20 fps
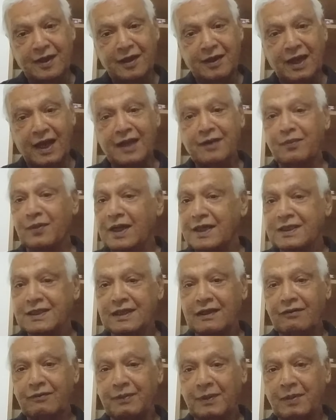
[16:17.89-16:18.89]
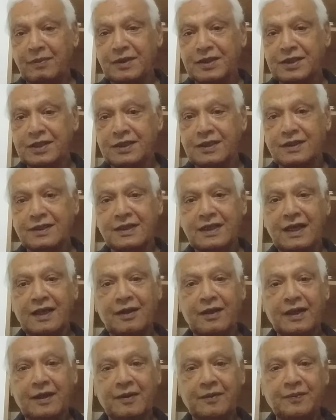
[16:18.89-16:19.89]
I myself published
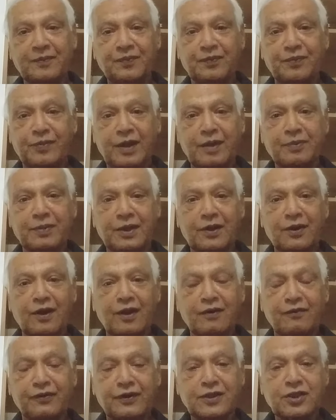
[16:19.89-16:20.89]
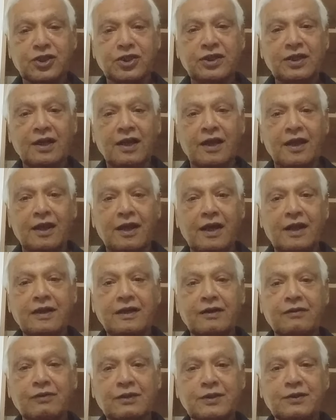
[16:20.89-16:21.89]
a paper on fish, and
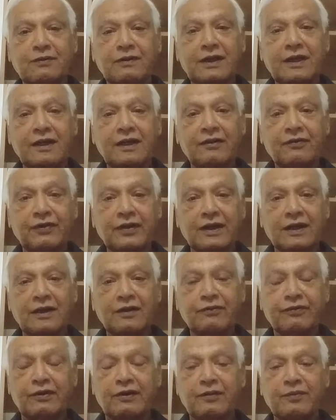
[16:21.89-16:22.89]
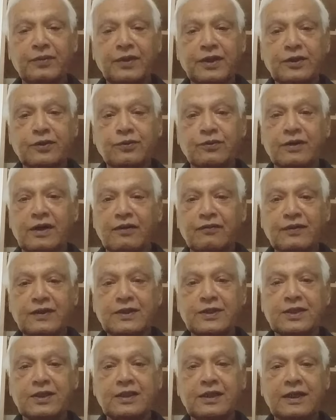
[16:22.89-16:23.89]
it was very difficult for me to
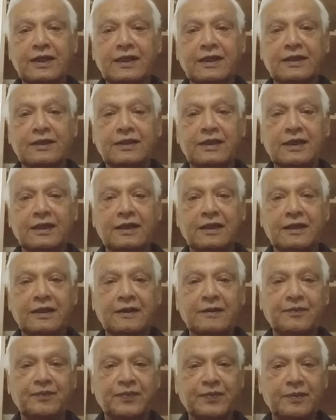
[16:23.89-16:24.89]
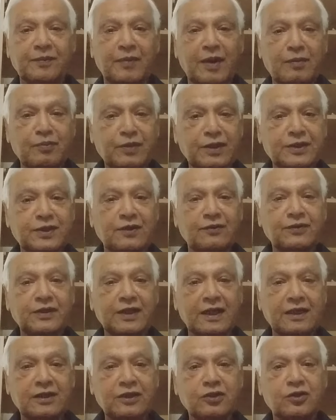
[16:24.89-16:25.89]
convince the members of the
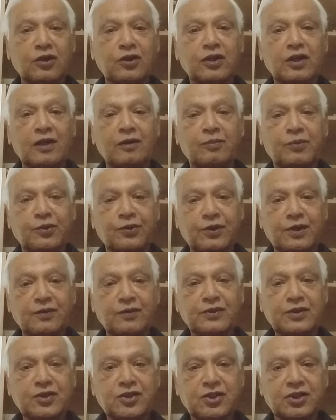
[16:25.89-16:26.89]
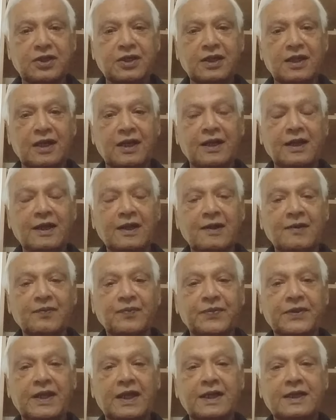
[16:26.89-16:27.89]
editorial board of the journal
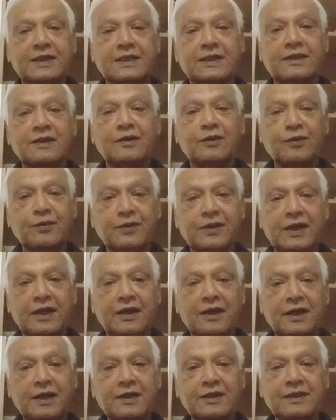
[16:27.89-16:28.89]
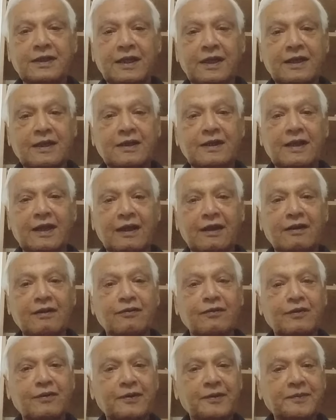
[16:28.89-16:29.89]
that look here,
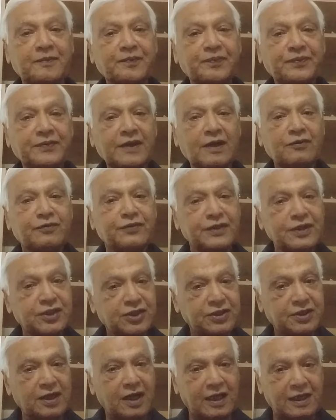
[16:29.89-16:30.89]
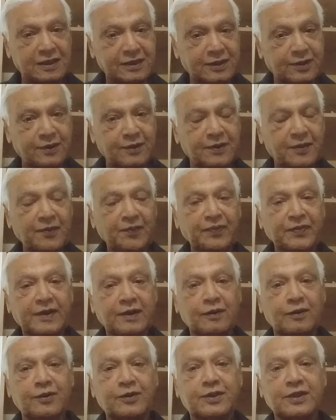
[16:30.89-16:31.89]
in fish also
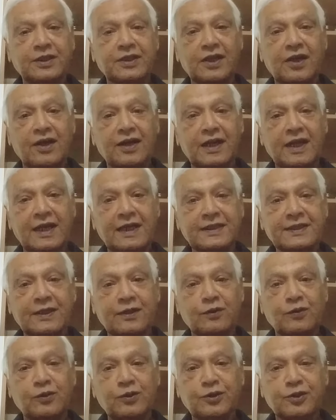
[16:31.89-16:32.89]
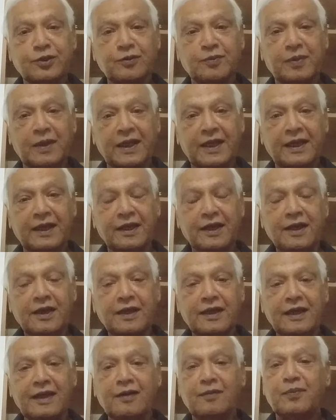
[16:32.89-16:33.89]
glutathione has a role to play,
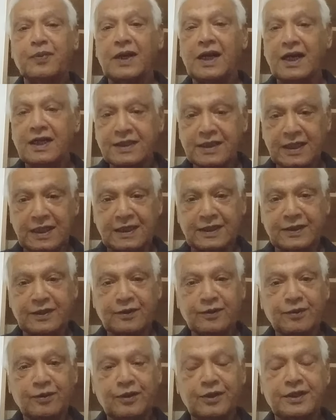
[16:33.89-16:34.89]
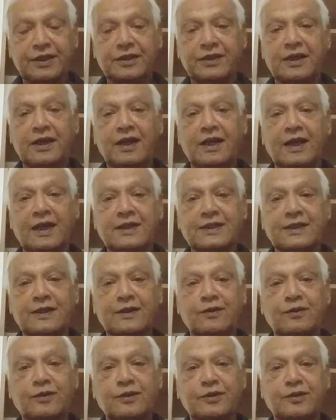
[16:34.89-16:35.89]
in plants also glutathione has a
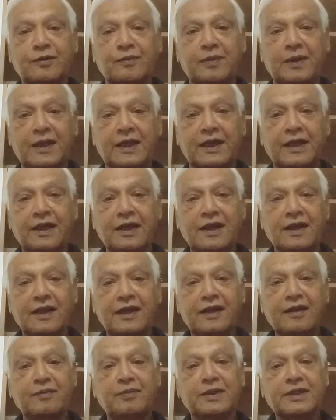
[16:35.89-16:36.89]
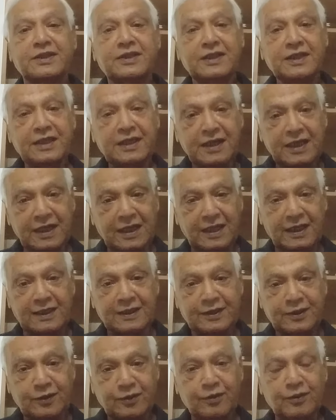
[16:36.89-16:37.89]
role to play, in bacteria
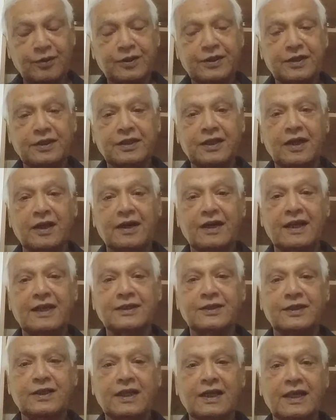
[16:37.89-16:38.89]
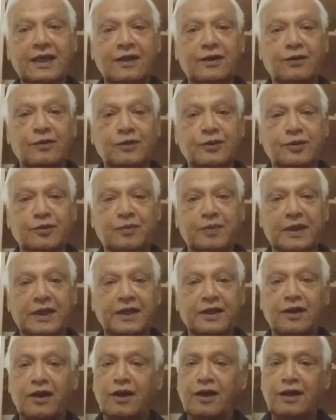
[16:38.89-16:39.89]
also glutathione has a role to play,
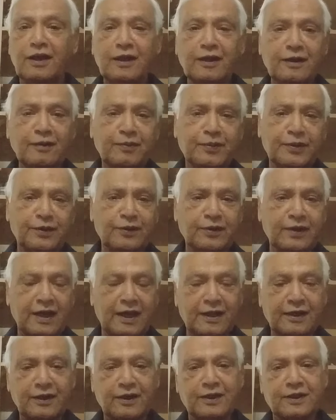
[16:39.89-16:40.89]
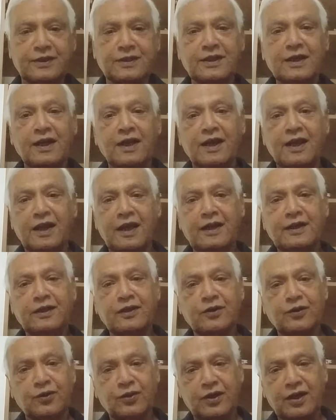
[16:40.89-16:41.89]
in all prokaryotes and
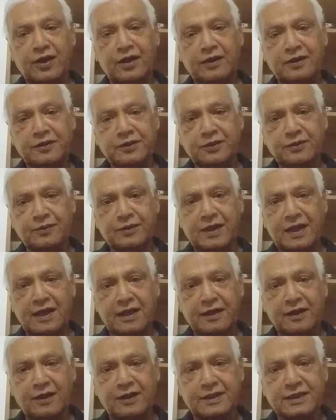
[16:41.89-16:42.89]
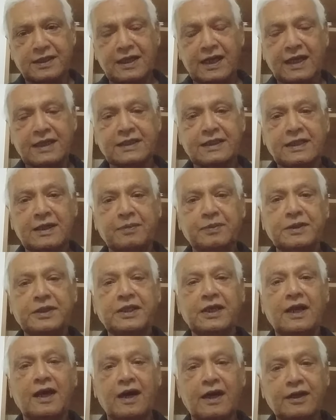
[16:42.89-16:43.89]
eukaryotes except
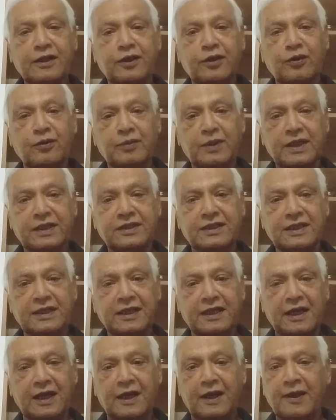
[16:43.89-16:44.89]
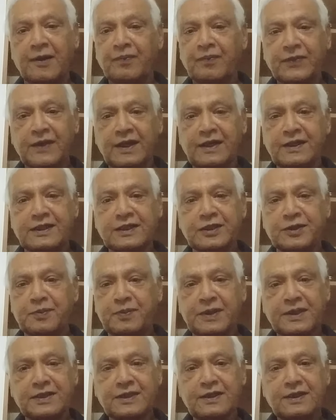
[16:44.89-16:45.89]
the archaeobacteria it is
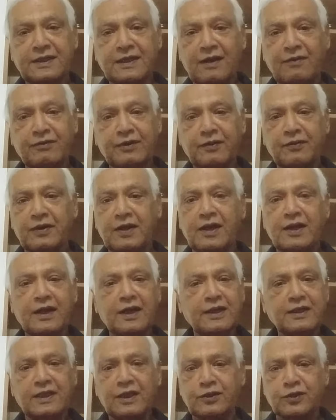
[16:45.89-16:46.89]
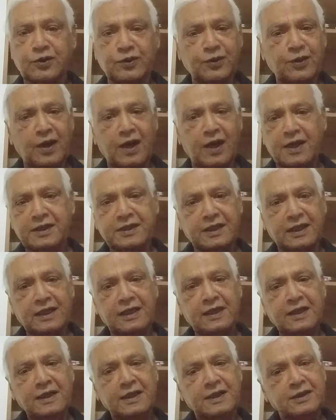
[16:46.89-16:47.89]
present everywhere, and so are
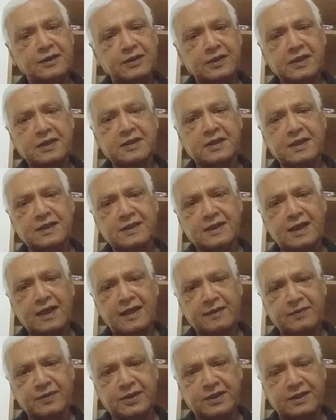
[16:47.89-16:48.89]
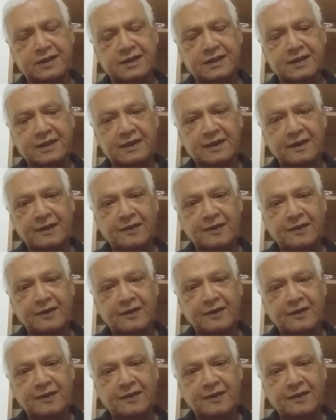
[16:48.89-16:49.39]
these enzymes.